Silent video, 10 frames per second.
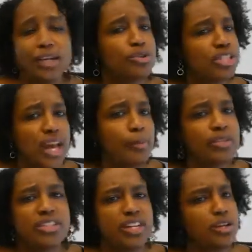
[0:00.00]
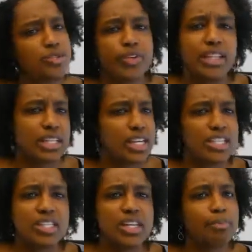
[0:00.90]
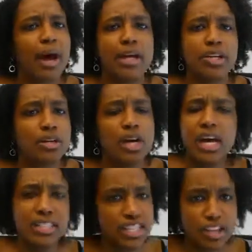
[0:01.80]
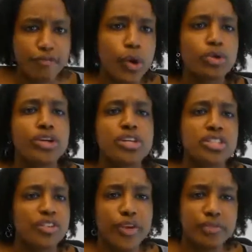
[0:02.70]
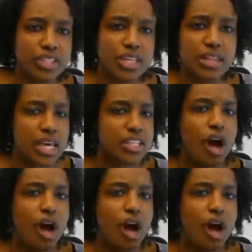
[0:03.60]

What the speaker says: I know Staples deals for like the 10-cent binder, 10-cent folders, and the 50-cent things.